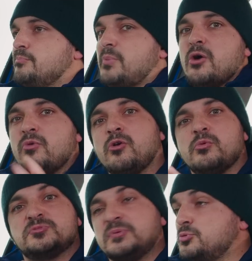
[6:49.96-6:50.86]
Power
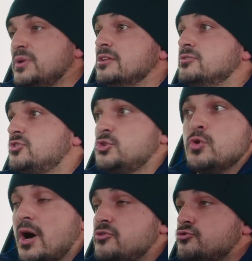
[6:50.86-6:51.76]
was between
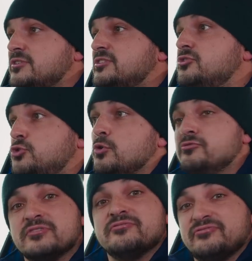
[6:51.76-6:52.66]
200 to
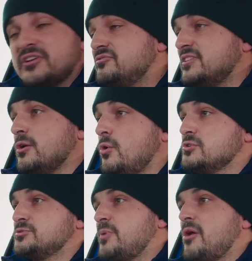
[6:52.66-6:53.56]
250
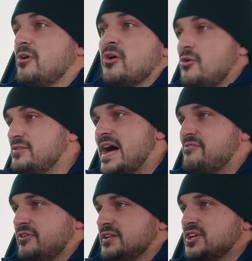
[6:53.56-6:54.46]
horsepower on
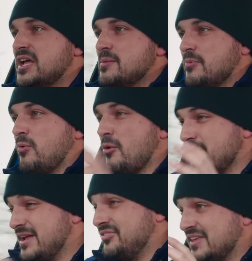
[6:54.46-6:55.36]
average, but what
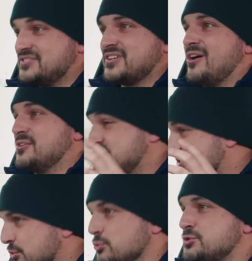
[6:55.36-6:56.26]
made these cars
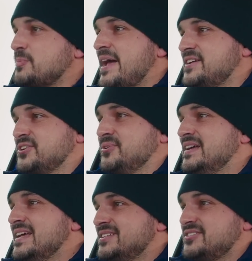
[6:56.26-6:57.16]
so special
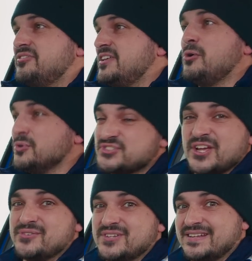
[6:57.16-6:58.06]
is that they all
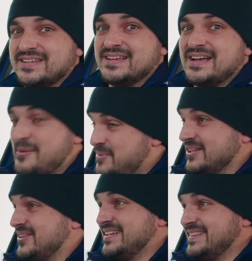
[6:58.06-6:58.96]
sounded a
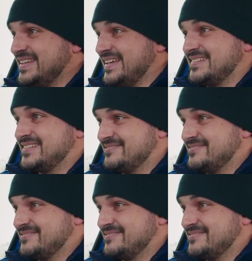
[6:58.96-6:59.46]
bit like this.